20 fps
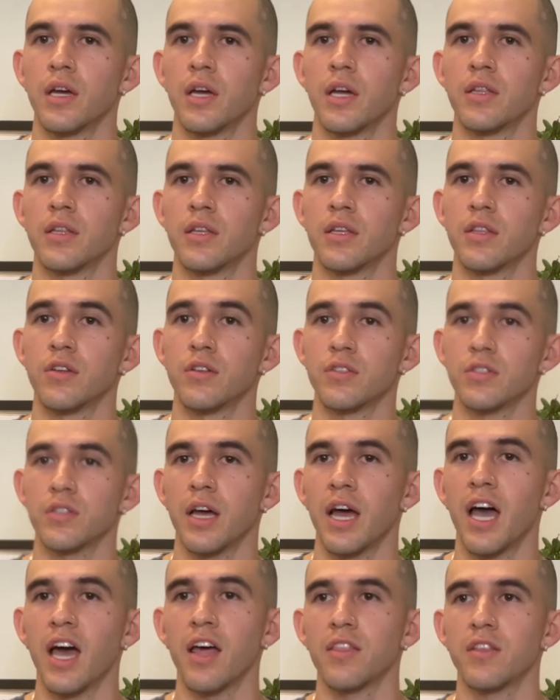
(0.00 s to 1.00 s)
And then there's
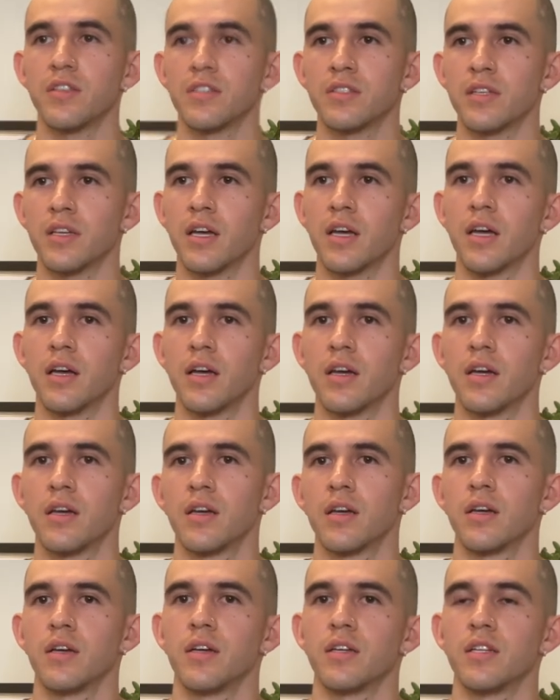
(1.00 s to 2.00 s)
the athletes
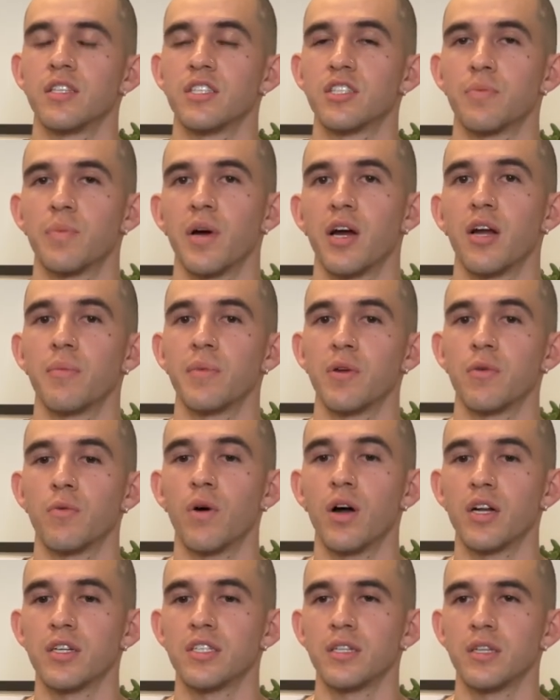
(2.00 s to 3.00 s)
that inspire me
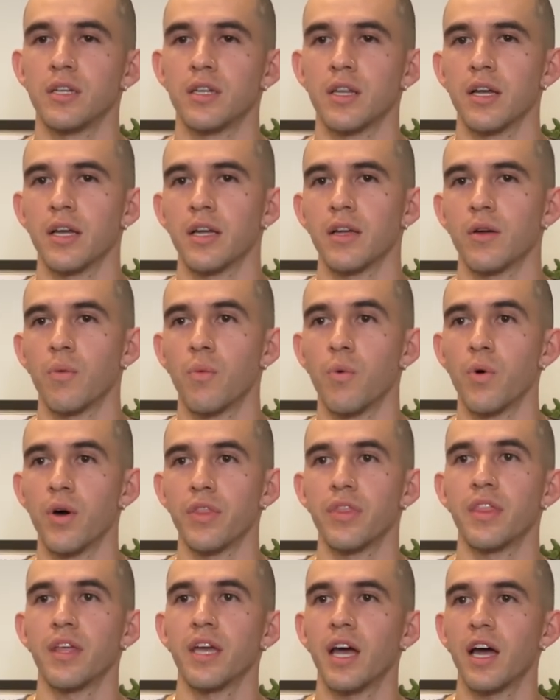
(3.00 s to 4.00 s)
watching like
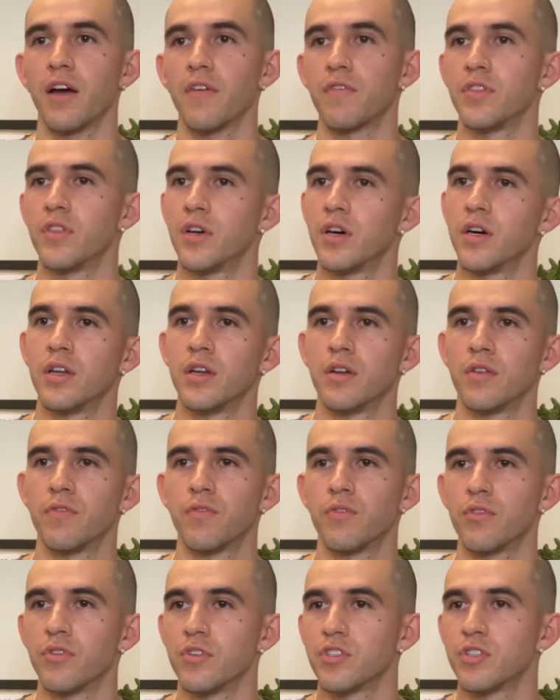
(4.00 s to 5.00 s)
what they have done
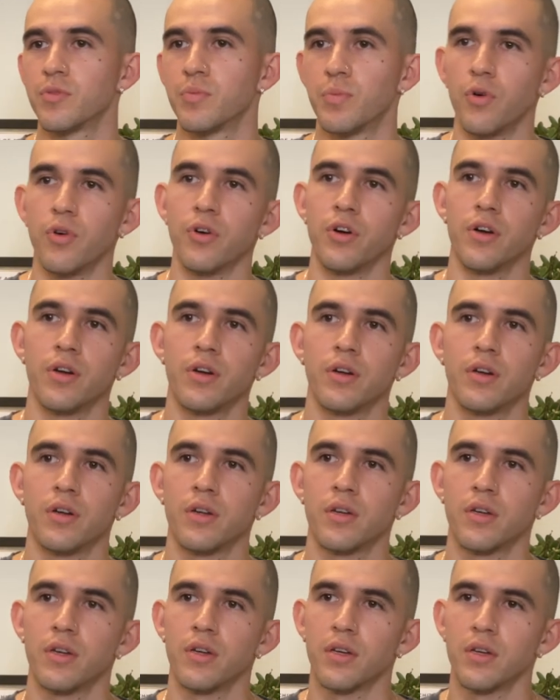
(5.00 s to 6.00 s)
for the sport.
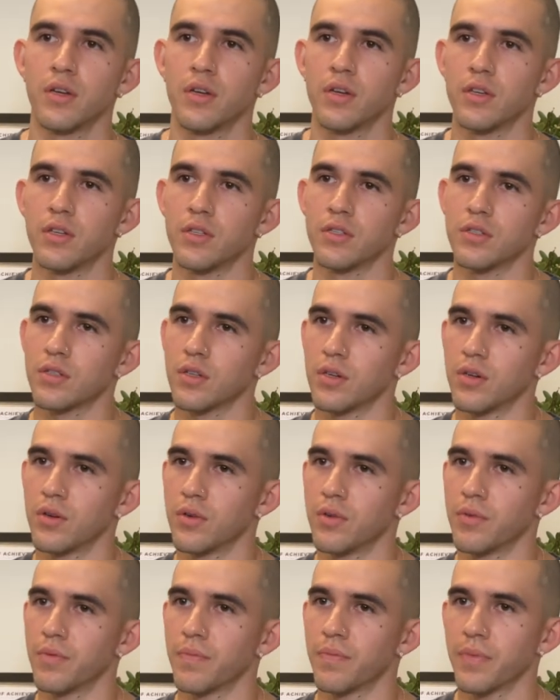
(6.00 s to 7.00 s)

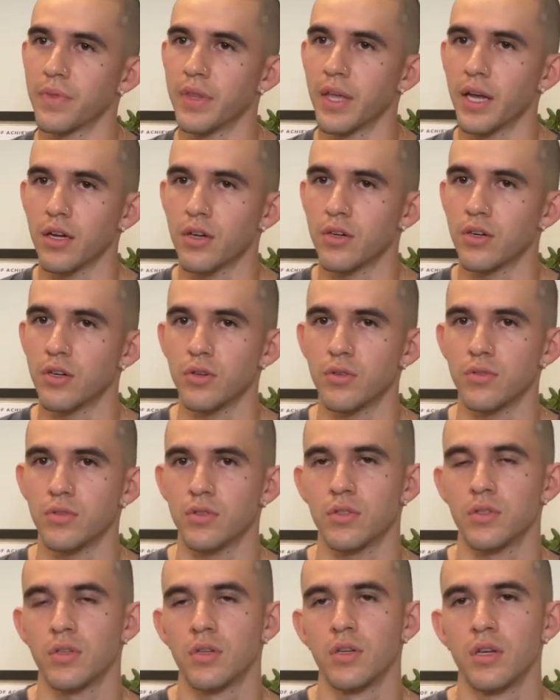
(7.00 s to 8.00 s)
So that
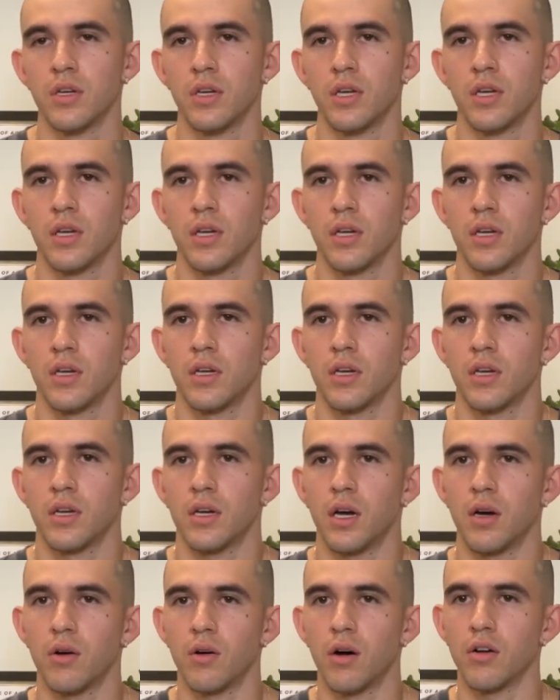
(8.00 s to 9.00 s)
goes,
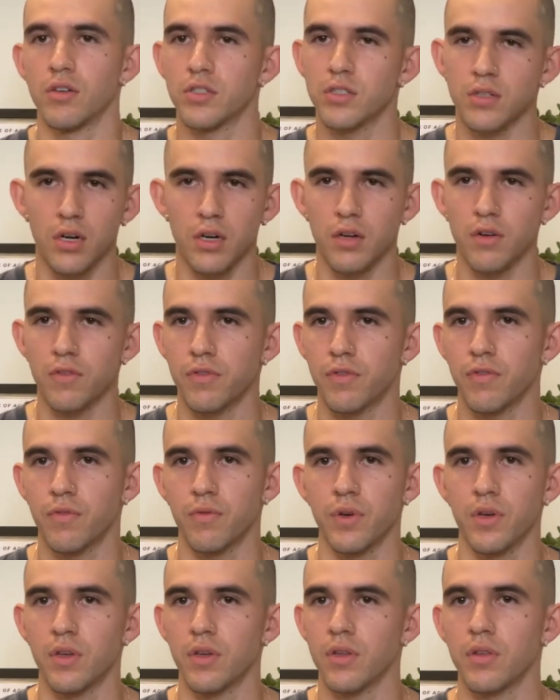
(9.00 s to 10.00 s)
I'll start off
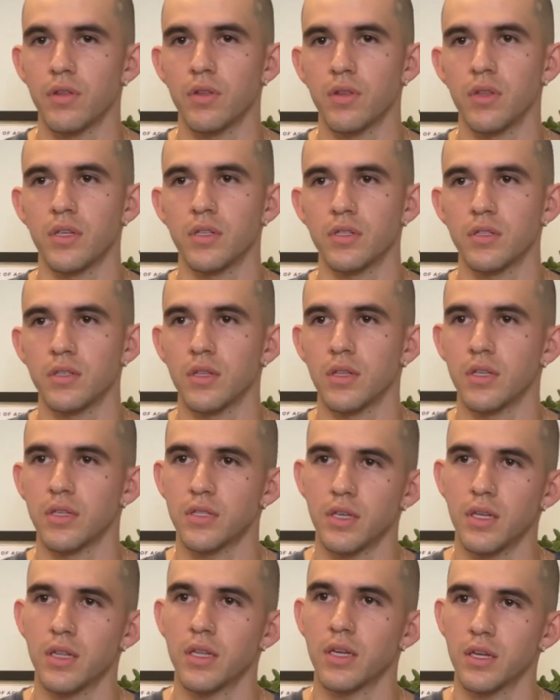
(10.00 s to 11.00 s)
with, let's
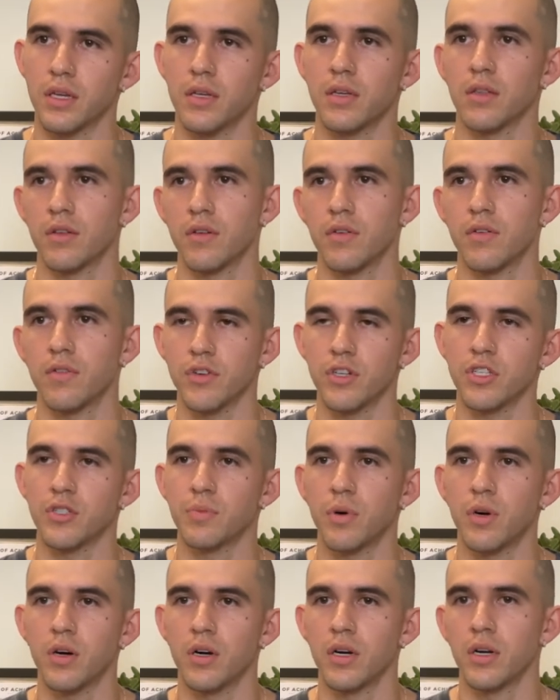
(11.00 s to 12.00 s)
say like the first
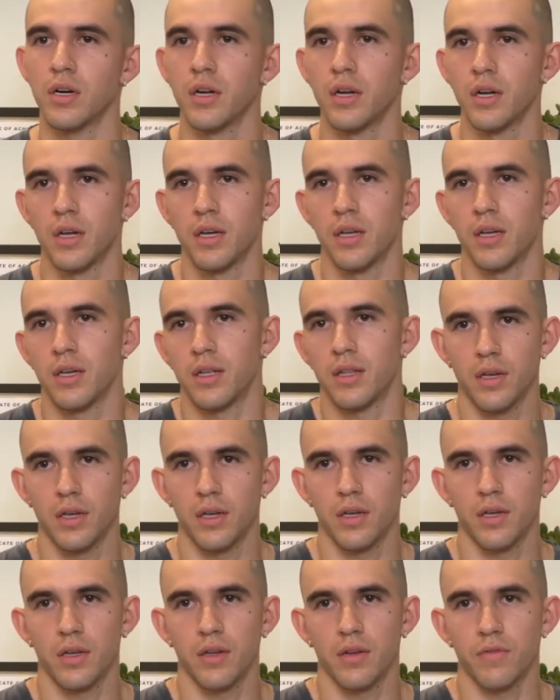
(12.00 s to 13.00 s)
part,
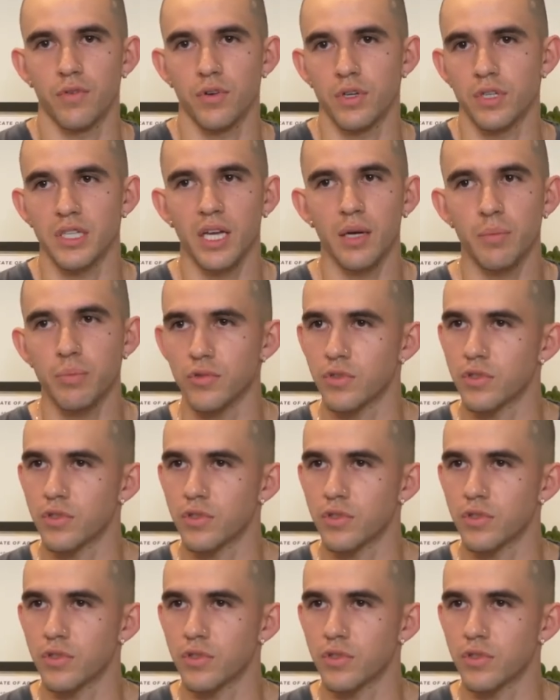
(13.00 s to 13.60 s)
for example,